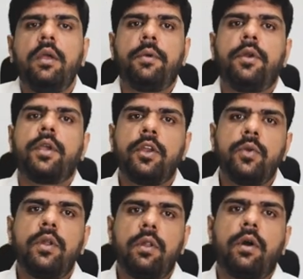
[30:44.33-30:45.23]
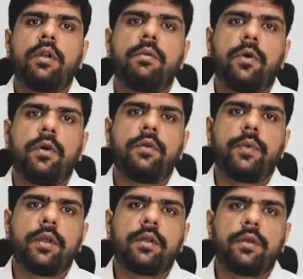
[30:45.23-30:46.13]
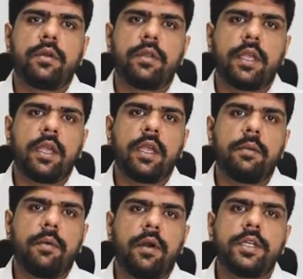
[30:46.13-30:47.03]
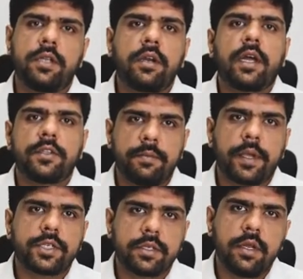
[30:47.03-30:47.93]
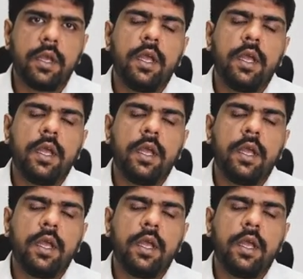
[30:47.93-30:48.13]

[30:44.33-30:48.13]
but you can do a lot more when you're thinking about digital transformation.